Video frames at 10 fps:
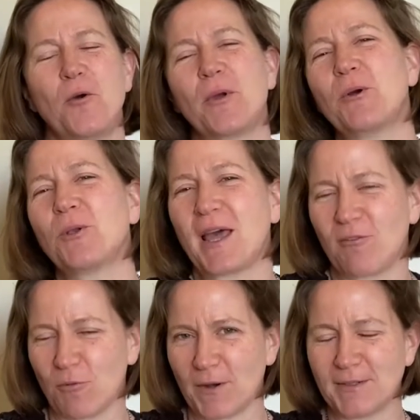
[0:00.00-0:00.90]
We all
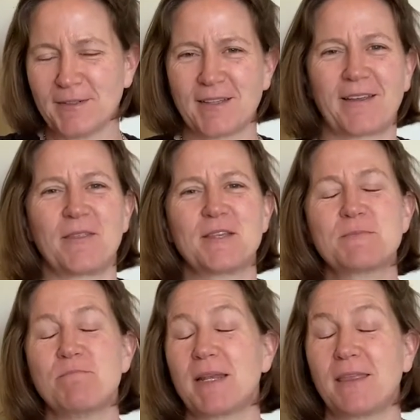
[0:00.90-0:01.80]
have one, and there's
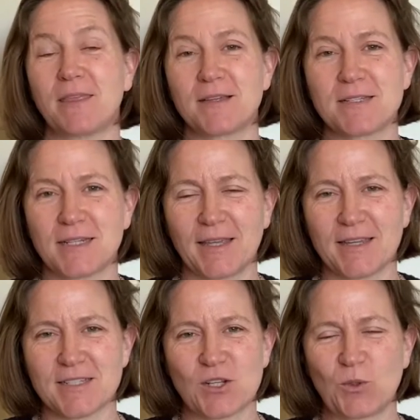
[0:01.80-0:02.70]
many things that it
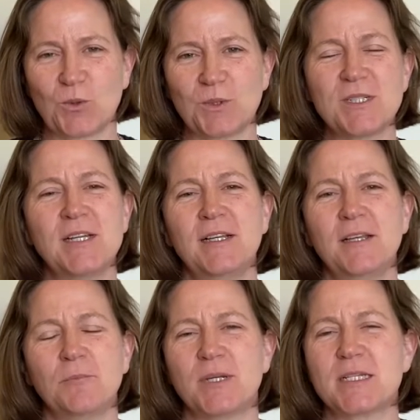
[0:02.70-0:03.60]
gets called,
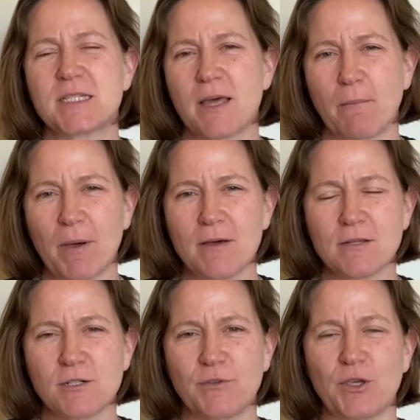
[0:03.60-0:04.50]
but it's that
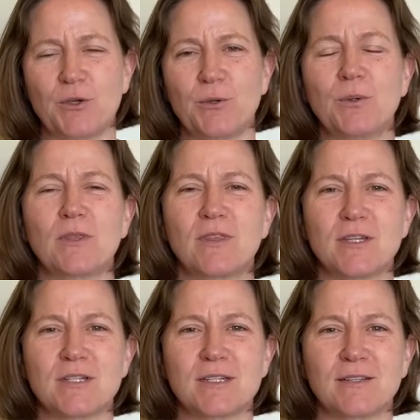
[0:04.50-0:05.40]
part of you
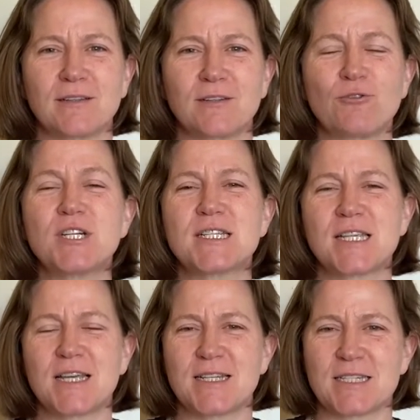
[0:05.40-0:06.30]
that
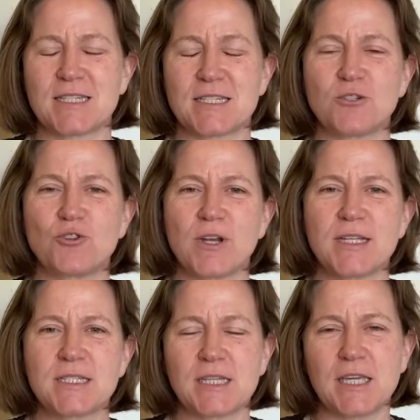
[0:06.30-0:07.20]
criticizes and
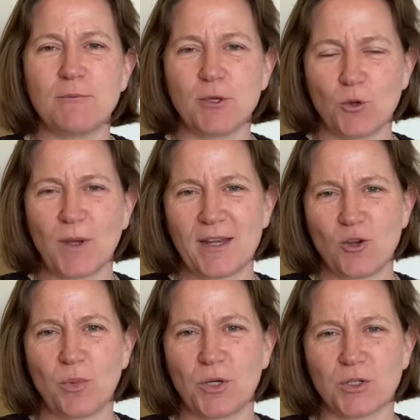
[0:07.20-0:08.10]
tries to keep you in
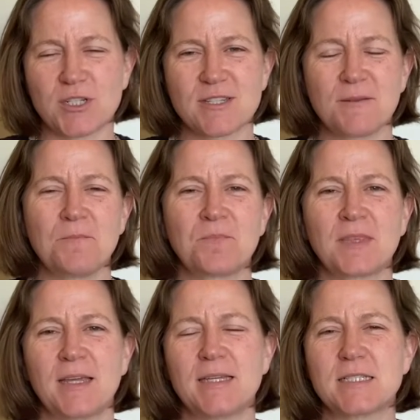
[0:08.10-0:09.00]
your box.
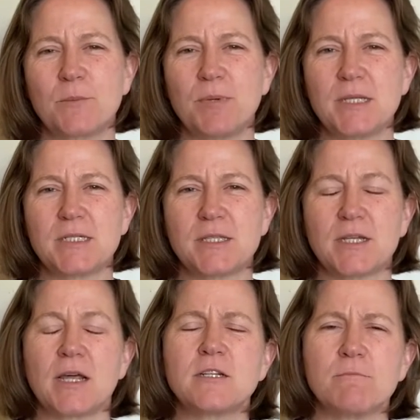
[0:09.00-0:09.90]
It's the bit
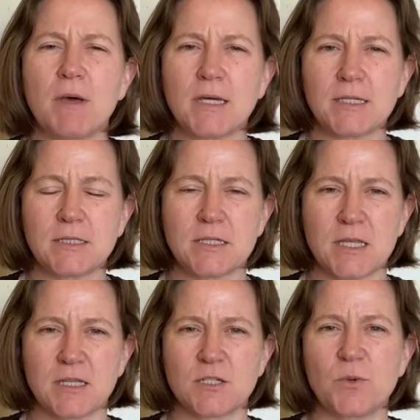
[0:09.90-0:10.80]
that undermines
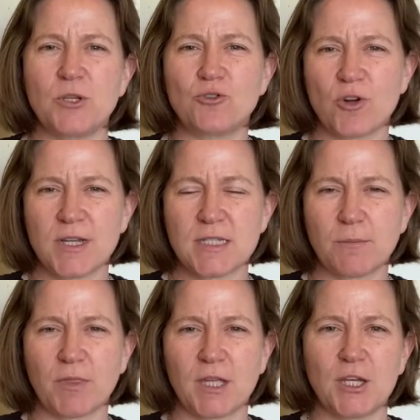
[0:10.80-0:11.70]
things when you try
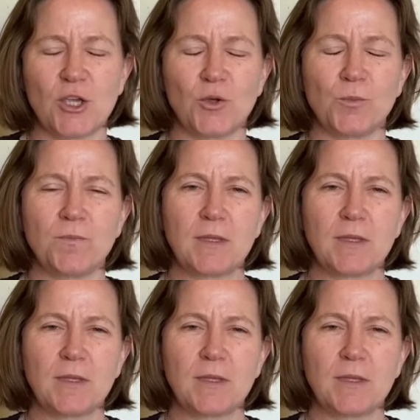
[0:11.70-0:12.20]
something new.